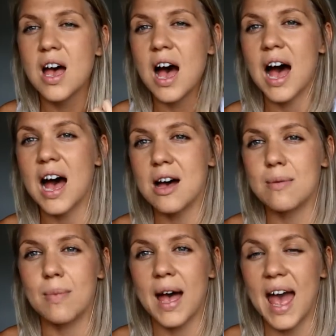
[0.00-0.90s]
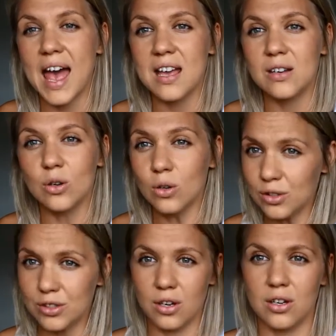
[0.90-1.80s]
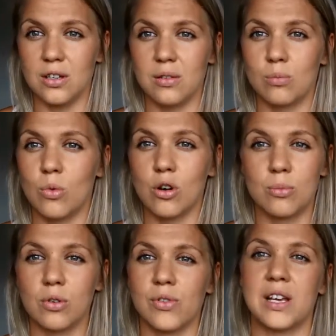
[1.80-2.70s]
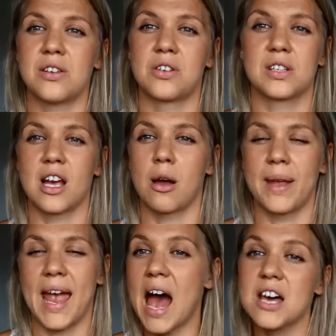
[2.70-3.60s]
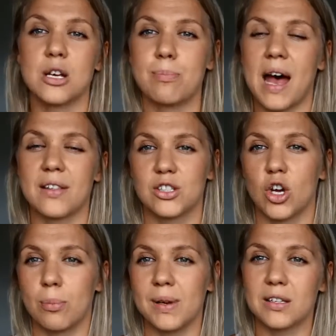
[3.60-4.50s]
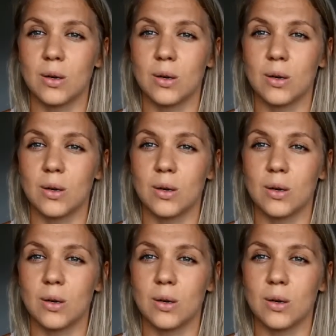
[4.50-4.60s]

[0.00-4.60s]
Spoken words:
And also more and more research is coming out about the topic.